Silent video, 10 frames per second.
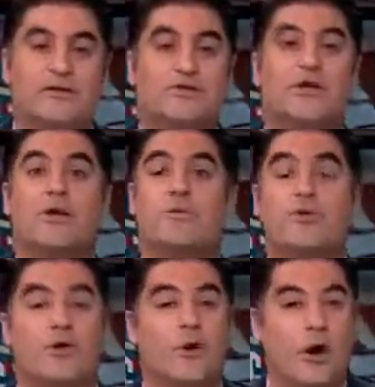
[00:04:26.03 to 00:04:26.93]
So they're
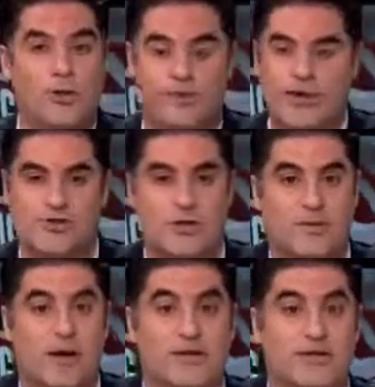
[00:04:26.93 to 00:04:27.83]
putting all the pressure on
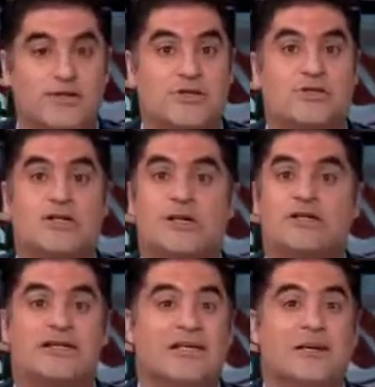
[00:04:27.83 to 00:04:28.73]
the politicians
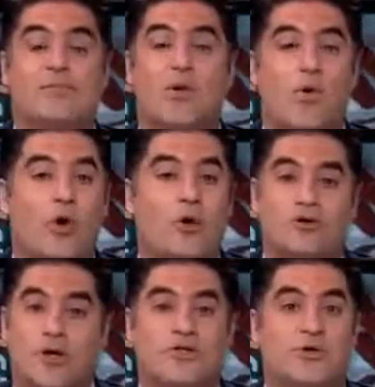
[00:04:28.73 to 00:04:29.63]
to keep the war on
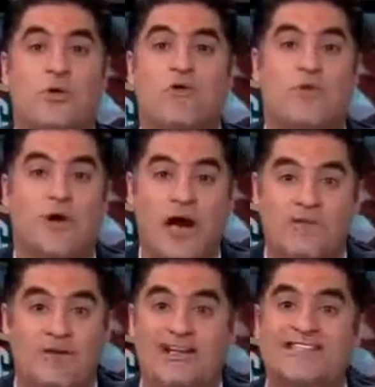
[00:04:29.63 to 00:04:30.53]
drugs going
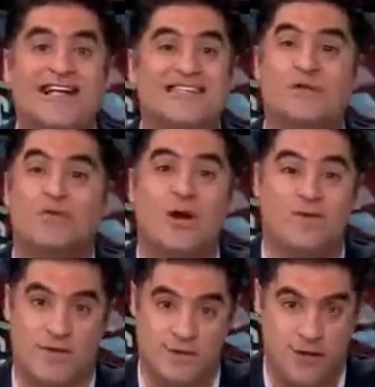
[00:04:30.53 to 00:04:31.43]
forever, because that's the
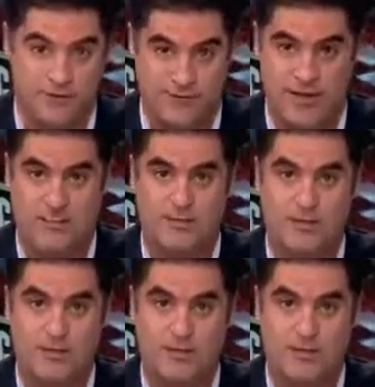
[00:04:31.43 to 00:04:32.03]
gravy train for them.